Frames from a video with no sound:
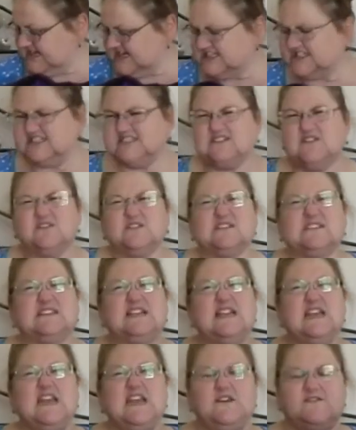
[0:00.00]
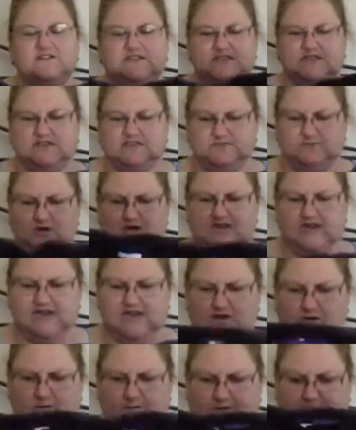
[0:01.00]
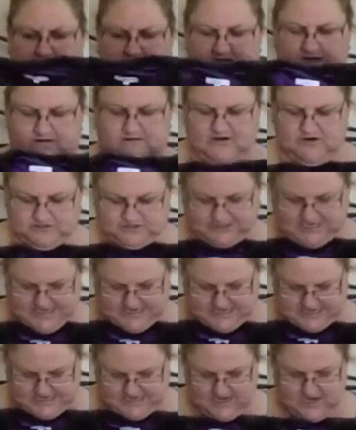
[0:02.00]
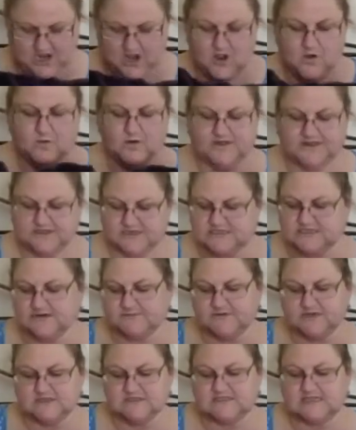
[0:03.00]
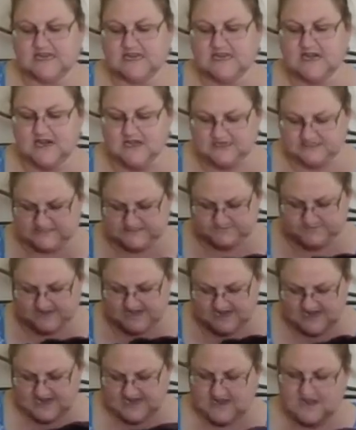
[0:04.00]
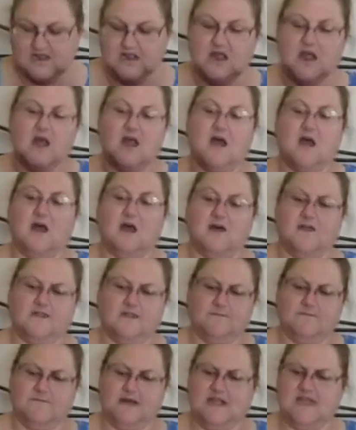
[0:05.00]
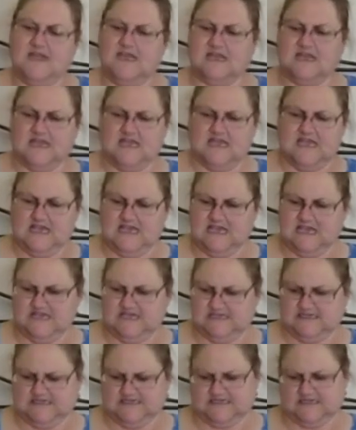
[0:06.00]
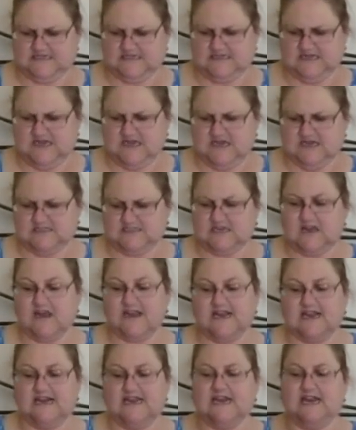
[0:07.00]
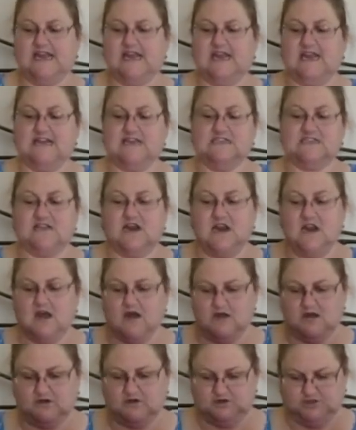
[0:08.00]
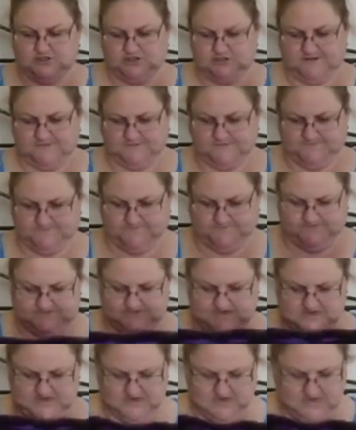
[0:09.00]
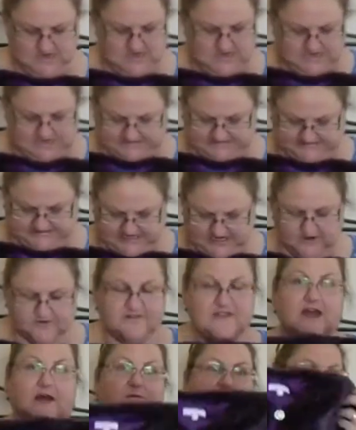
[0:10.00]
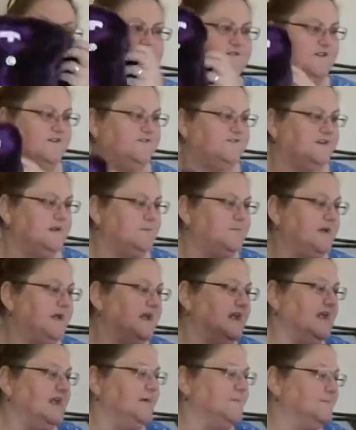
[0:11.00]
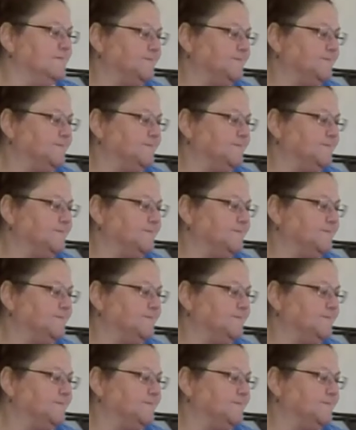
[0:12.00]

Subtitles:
And she's got sleeves, so it's more like a little bolero jacket with the Del Monte clasp there. The make is Tiger Lily, and it's a large. So that was 50p.